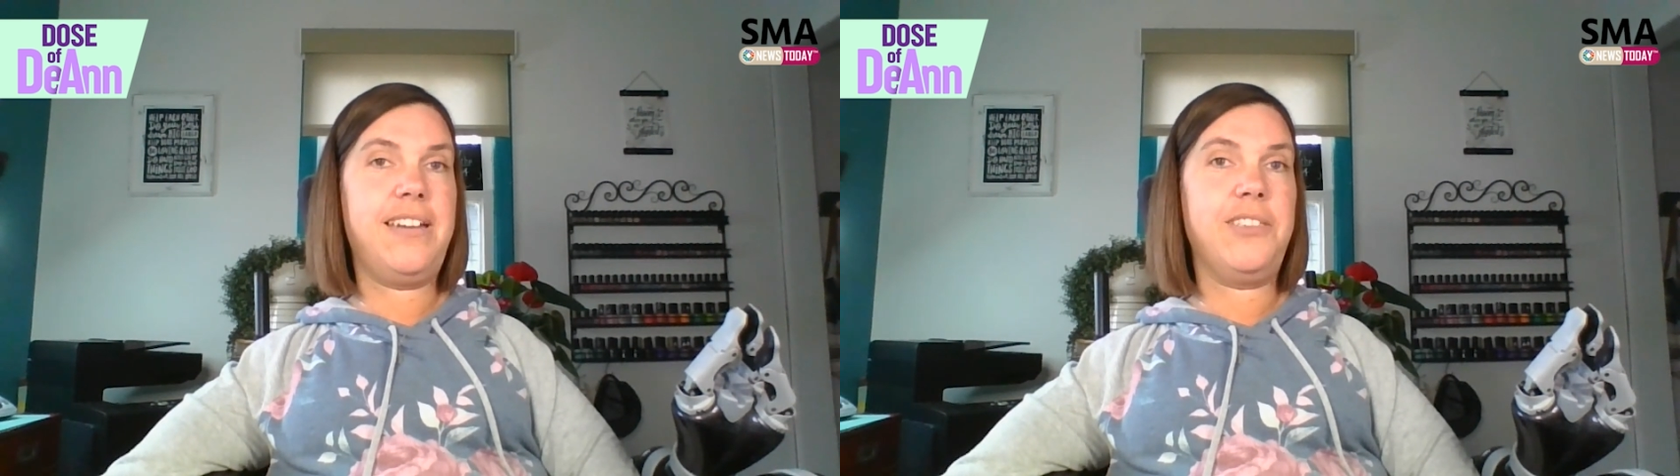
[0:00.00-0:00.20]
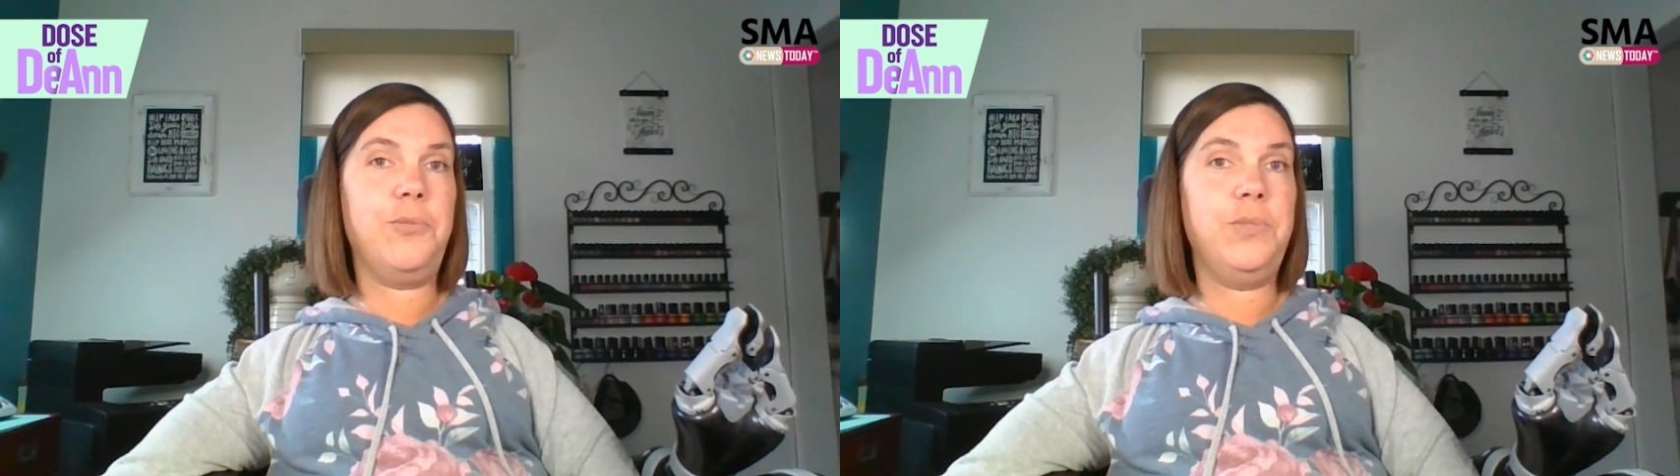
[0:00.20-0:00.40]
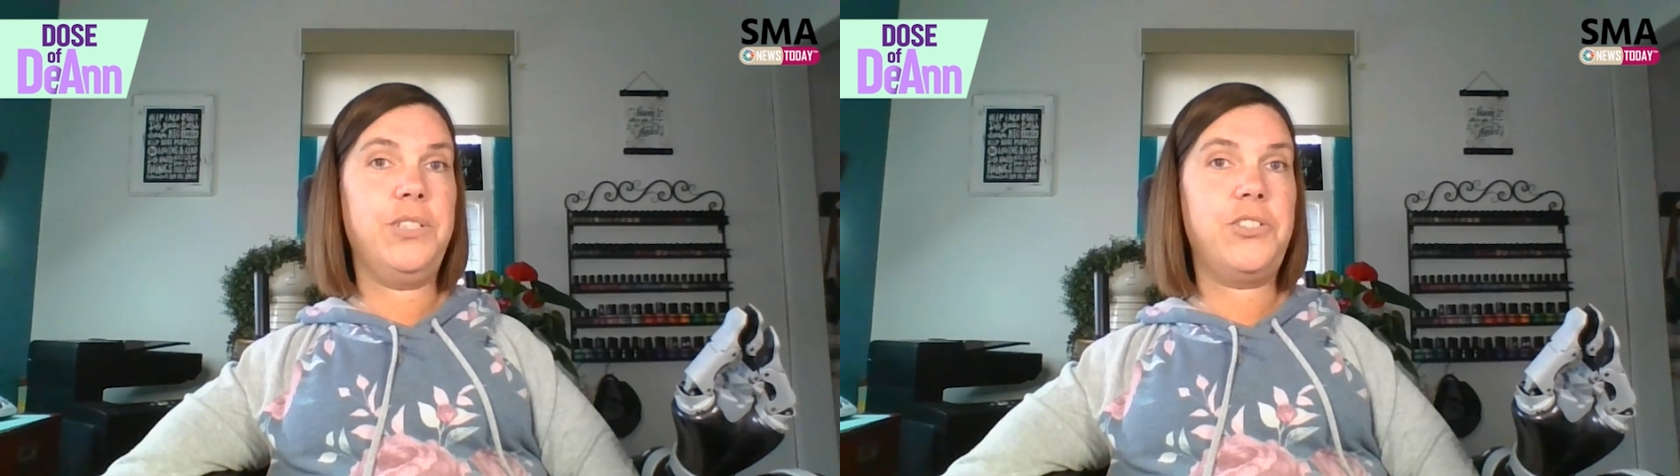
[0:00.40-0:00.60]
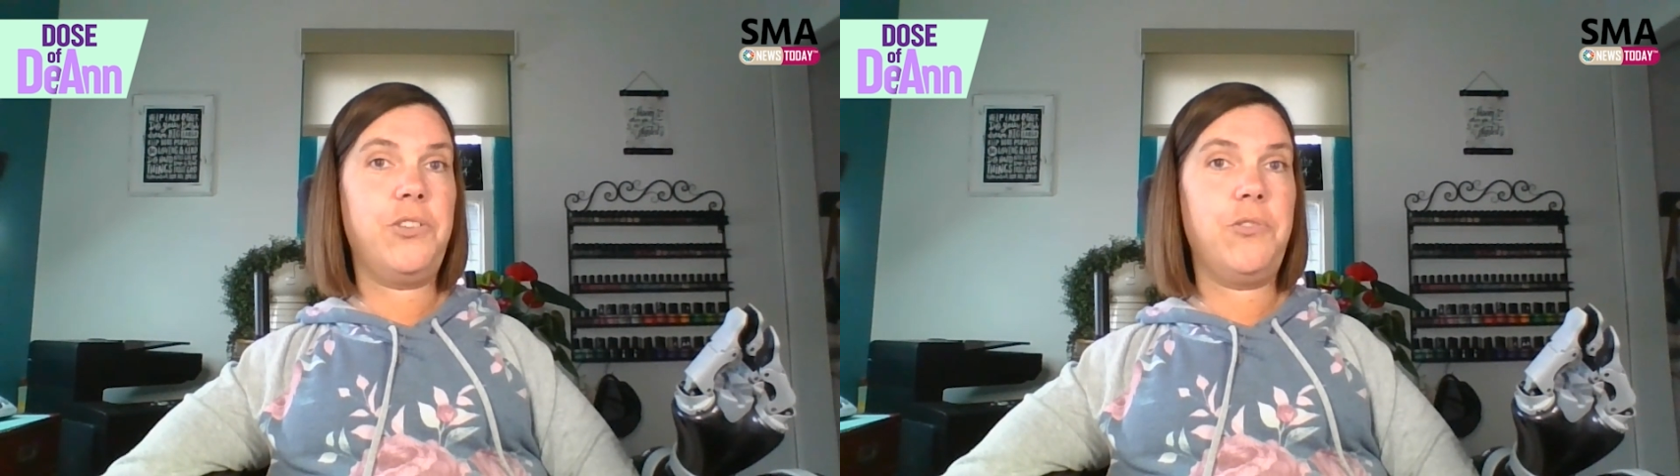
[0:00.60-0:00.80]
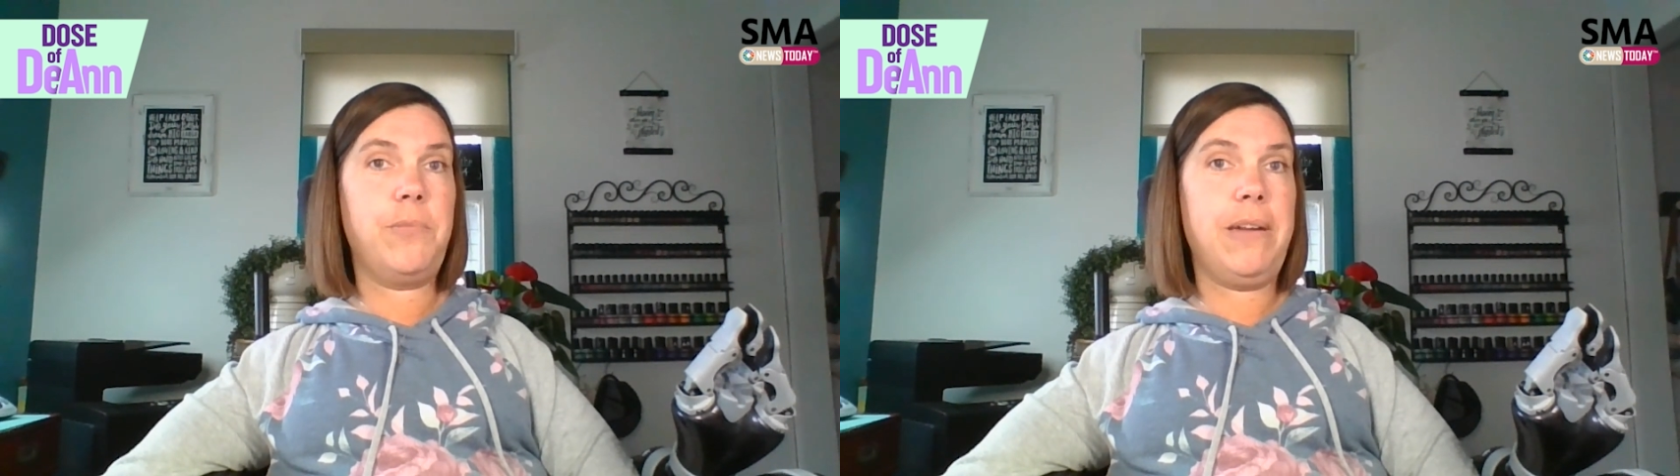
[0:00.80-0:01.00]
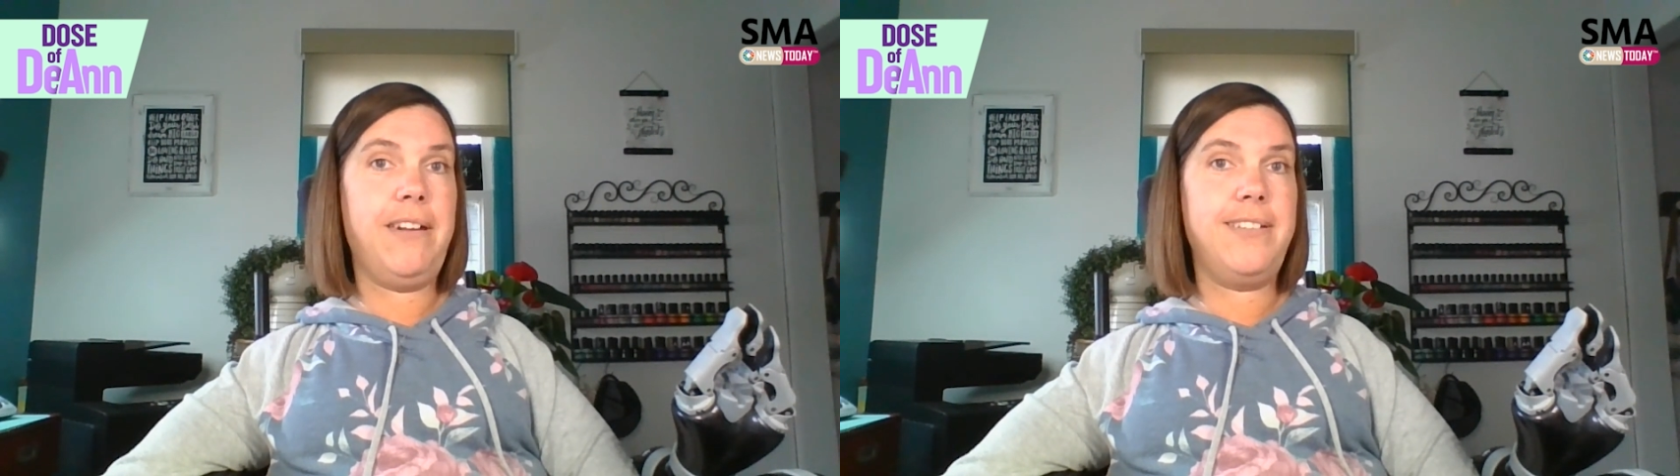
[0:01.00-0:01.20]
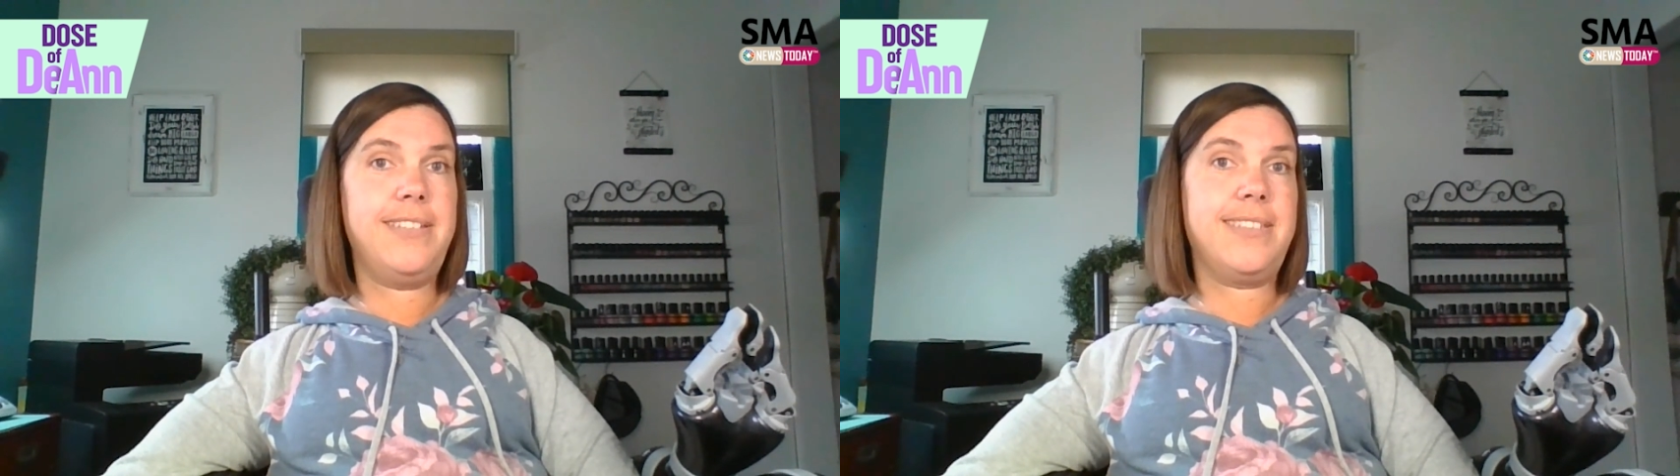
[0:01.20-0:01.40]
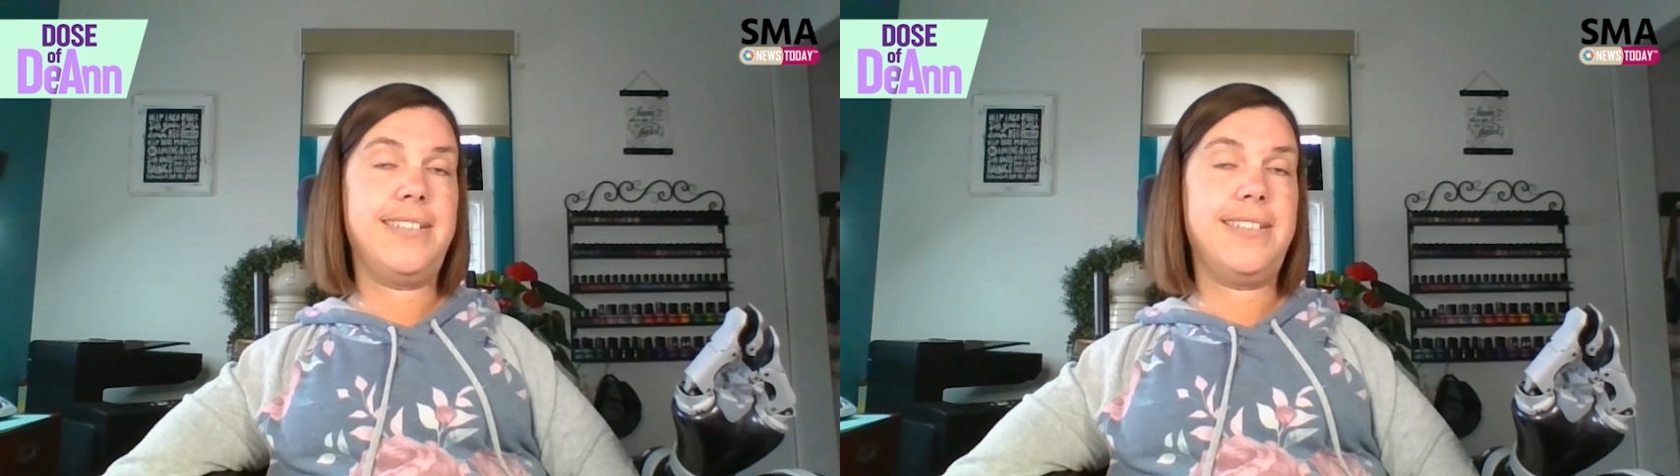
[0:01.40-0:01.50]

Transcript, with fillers: on the wheelchair repairs